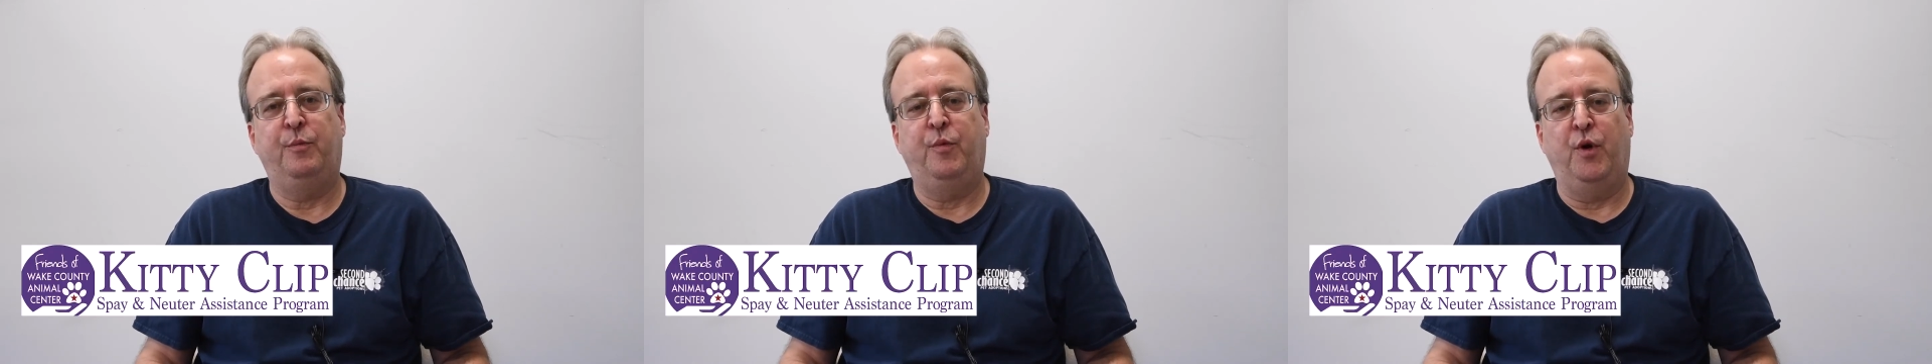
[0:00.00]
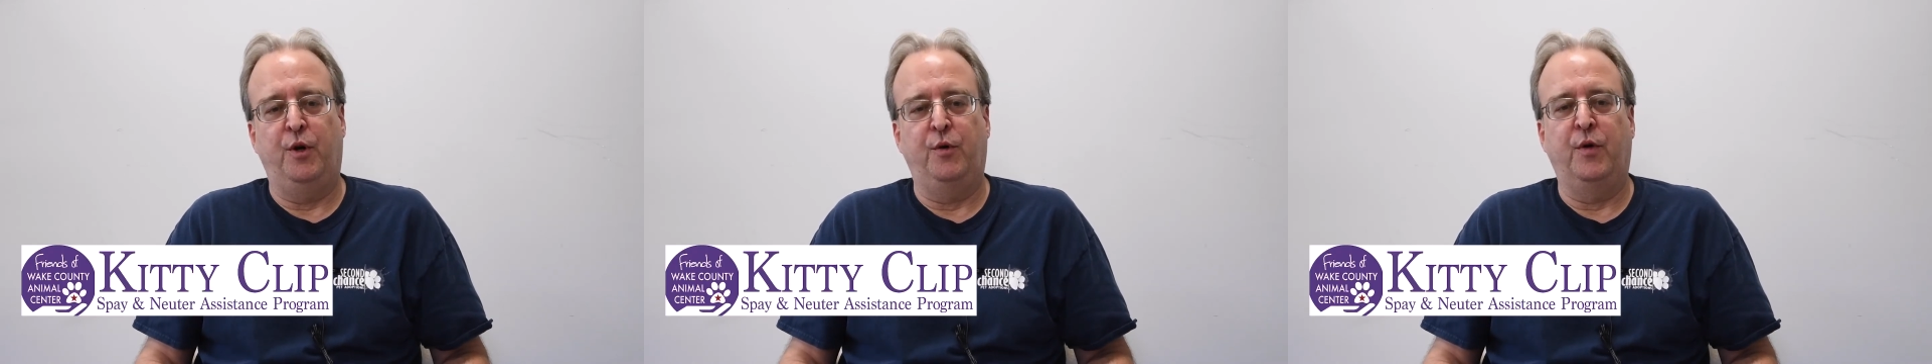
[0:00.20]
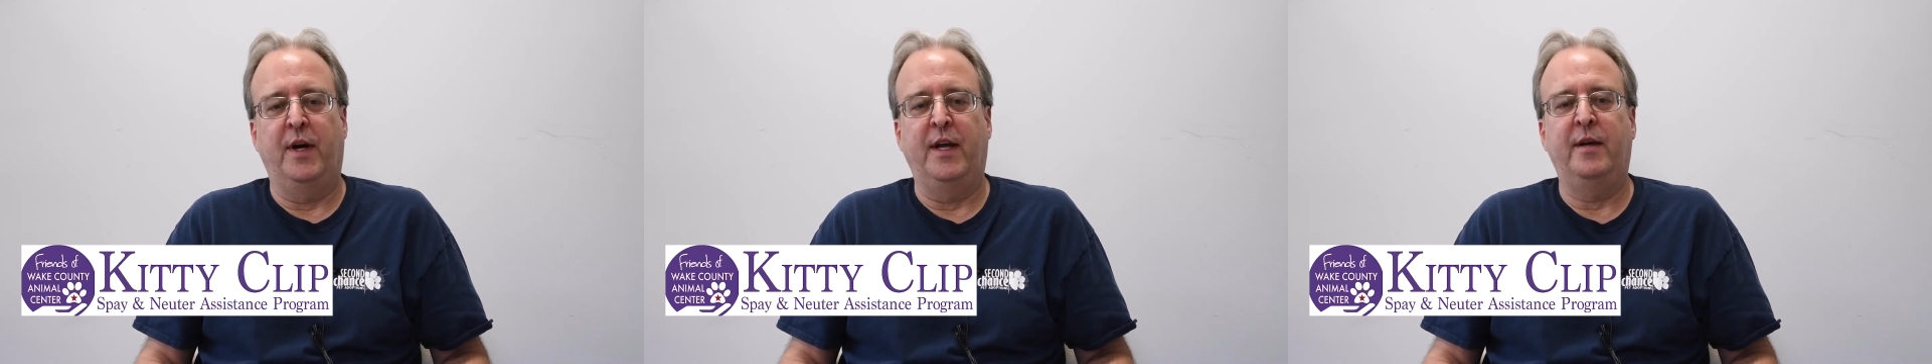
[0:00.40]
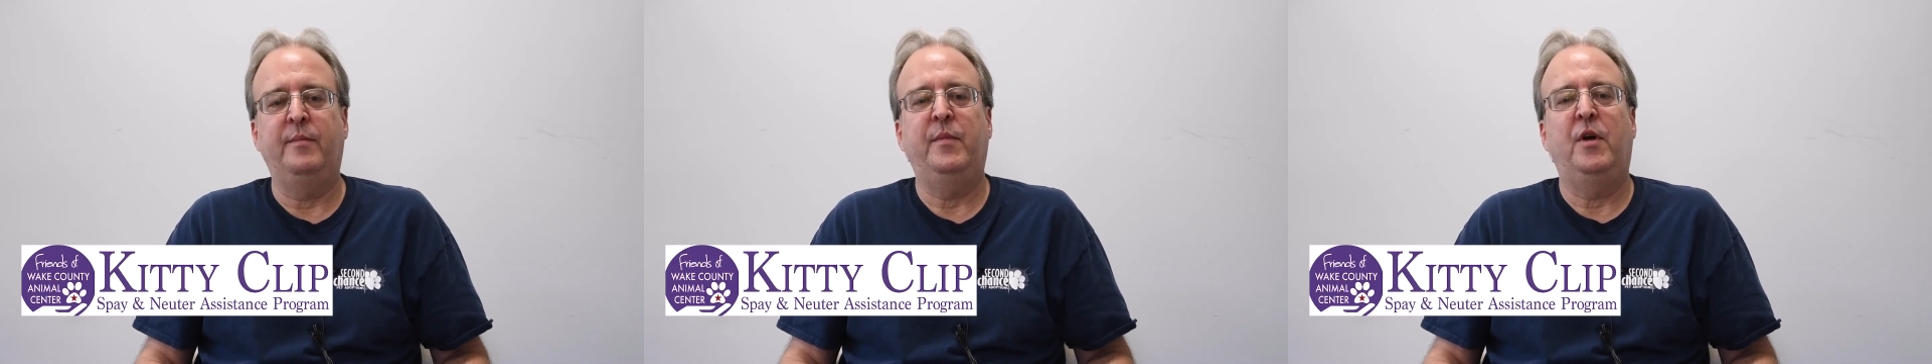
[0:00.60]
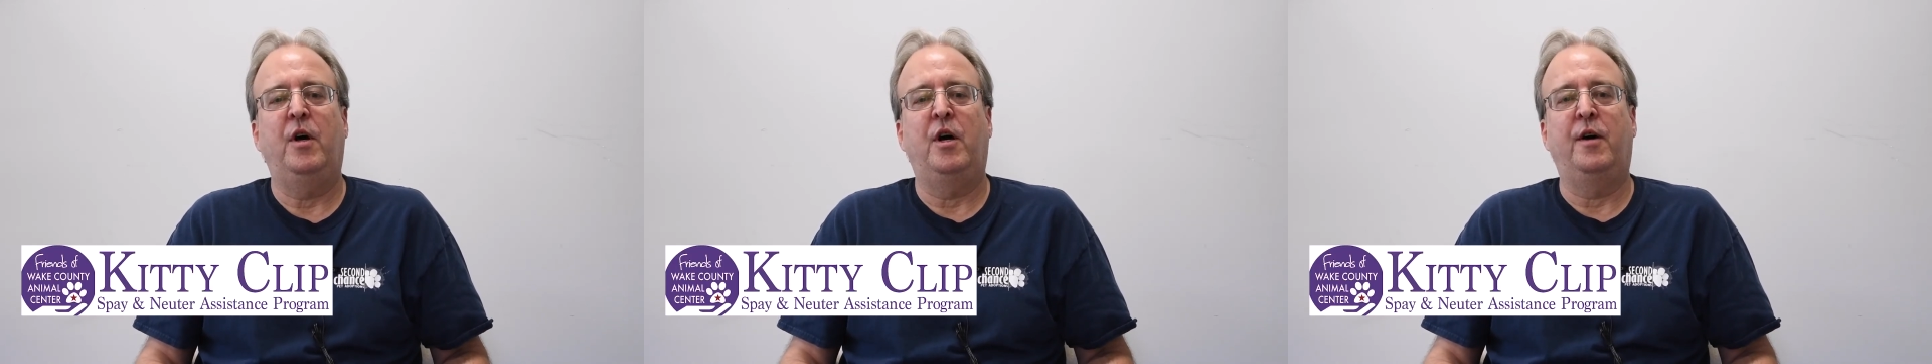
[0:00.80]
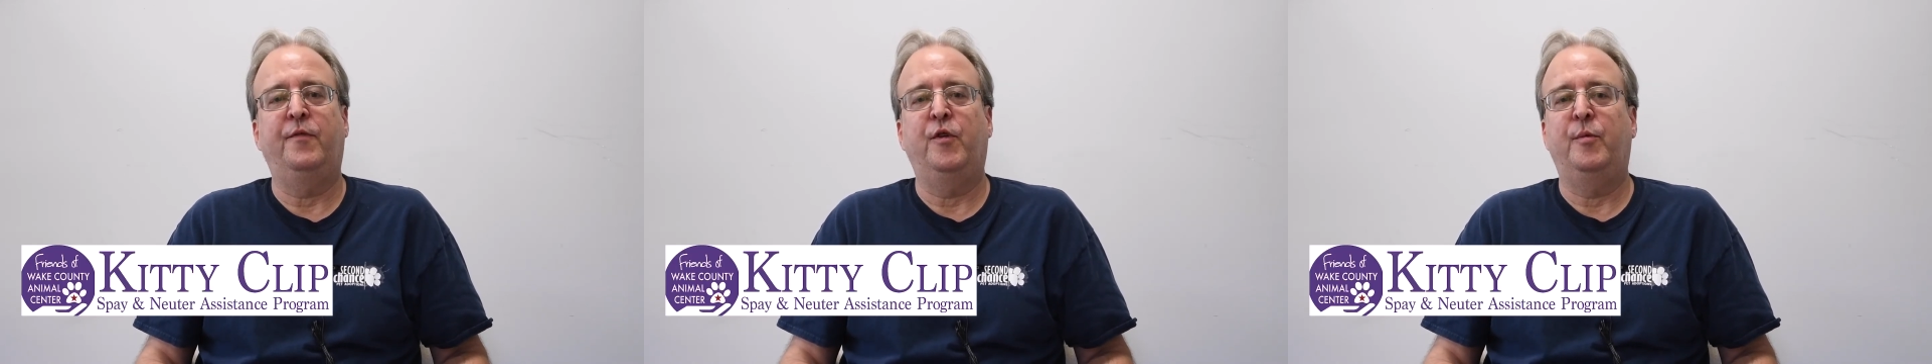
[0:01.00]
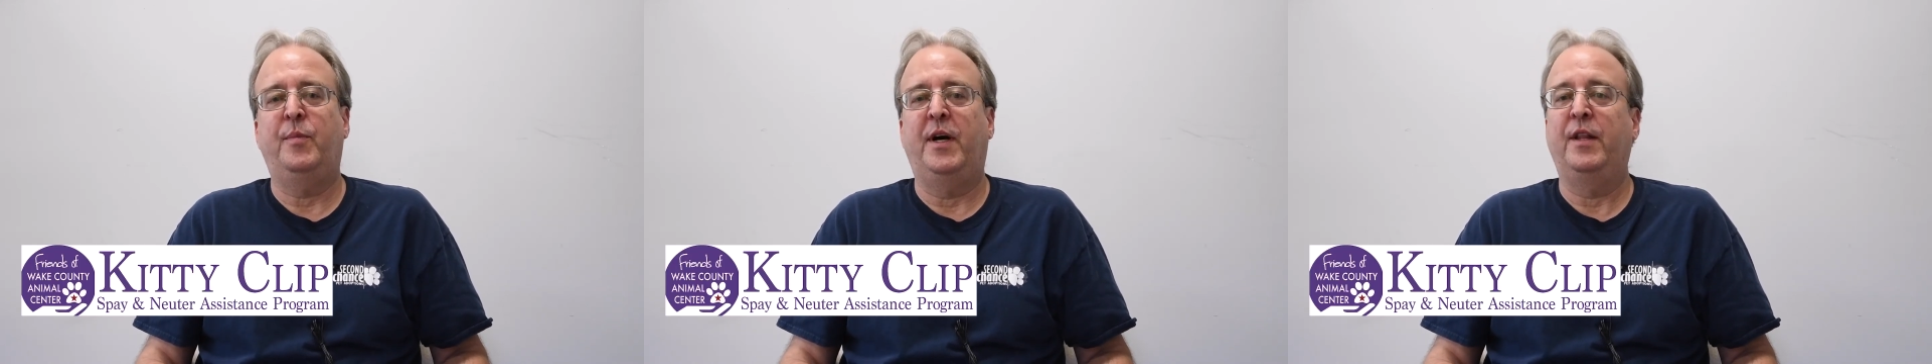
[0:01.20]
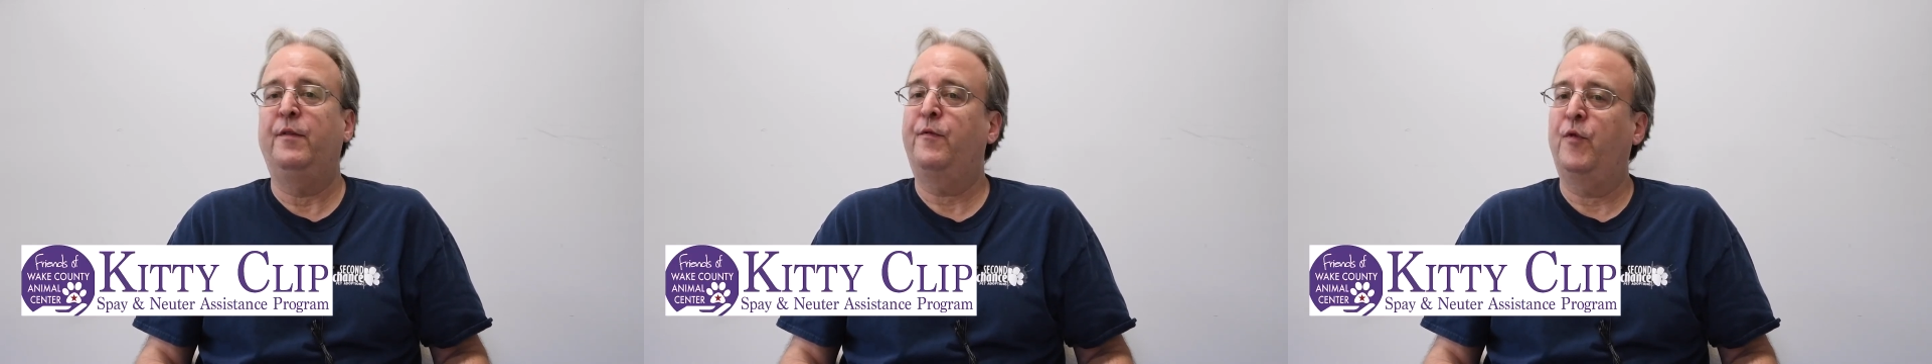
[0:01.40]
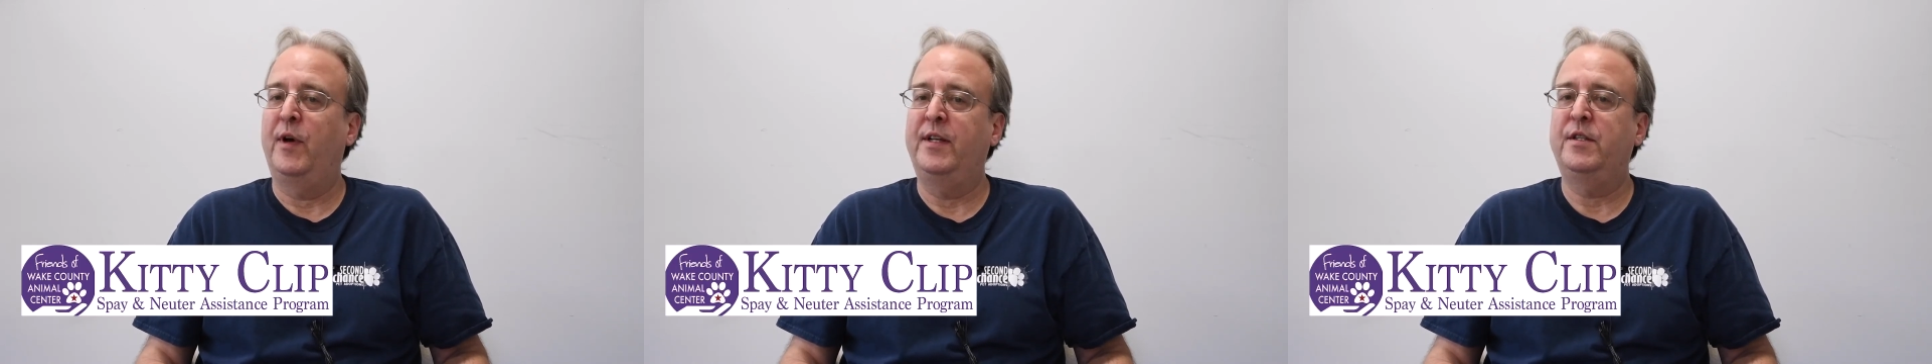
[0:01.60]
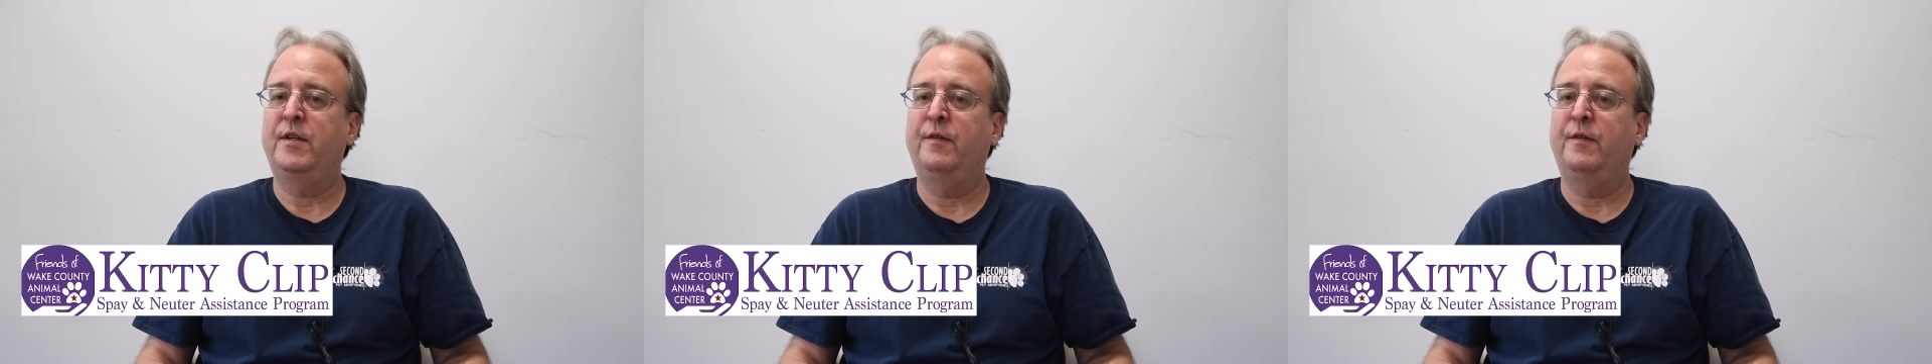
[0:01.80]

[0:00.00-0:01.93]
Program, offered by the Friends